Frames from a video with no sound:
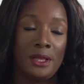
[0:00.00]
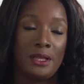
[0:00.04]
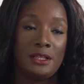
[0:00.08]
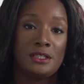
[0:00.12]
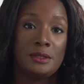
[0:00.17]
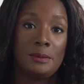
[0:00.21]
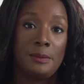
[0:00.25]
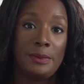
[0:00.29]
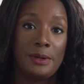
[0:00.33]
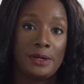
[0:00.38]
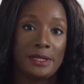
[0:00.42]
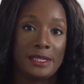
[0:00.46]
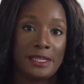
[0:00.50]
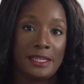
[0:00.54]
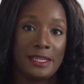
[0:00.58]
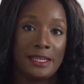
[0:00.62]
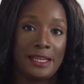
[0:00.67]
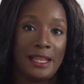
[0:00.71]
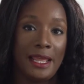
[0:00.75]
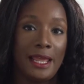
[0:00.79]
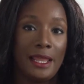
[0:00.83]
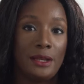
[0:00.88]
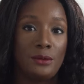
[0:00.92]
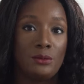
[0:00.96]
to put in
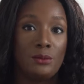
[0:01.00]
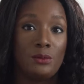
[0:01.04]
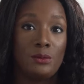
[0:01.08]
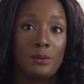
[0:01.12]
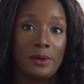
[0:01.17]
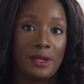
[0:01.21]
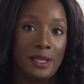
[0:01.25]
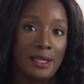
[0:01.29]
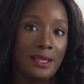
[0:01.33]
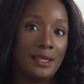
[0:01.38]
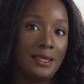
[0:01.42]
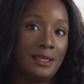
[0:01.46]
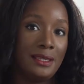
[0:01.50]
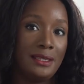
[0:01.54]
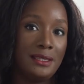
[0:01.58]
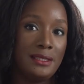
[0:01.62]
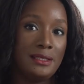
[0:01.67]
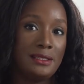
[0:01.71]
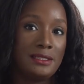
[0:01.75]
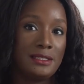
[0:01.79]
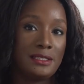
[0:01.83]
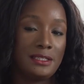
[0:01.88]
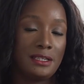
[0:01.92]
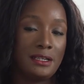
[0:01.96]
and way
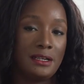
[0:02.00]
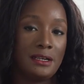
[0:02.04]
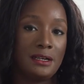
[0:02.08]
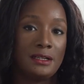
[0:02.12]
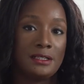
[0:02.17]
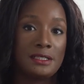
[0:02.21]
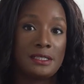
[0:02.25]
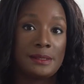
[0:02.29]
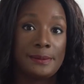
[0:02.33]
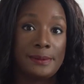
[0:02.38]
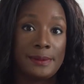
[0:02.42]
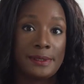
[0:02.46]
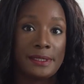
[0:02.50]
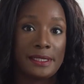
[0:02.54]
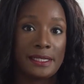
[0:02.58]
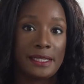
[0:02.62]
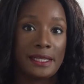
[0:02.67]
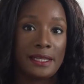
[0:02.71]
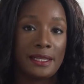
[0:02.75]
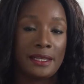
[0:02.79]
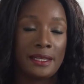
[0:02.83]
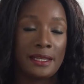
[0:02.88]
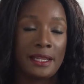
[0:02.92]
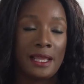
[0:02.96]
easier to put
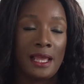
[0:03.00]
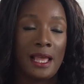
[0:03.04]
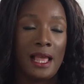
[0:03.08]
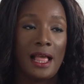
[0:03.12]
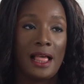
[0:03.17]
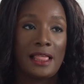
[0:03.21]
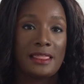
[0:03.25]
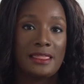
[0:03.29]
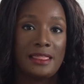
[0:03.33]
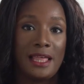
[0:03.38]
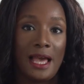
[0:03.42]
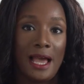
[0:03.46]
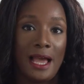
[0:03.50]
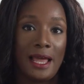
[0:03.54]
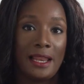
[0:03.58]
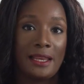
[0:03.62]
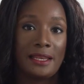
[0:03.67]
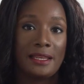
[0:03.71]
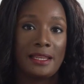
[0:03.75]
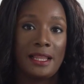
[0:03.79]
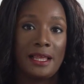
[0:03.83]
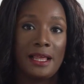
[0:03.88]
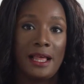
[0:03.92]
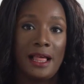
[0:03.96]
in
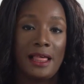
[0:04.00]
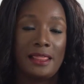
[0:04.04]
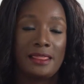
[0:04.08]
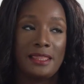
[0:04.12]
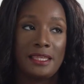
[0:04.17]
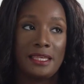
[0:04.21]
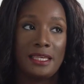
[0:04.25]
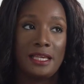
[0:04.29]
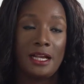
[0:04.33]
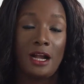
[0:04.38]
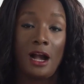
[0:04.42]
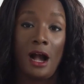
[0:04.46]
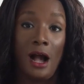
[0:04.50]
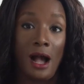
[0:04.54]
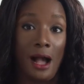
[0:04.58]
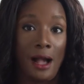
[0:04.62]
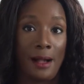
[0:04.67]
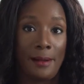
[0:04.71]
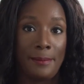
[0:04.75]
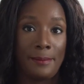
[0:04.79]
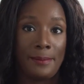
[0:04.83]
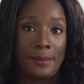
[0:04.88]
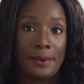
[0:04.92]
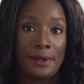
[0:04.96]
than the
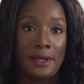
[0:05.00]
cup,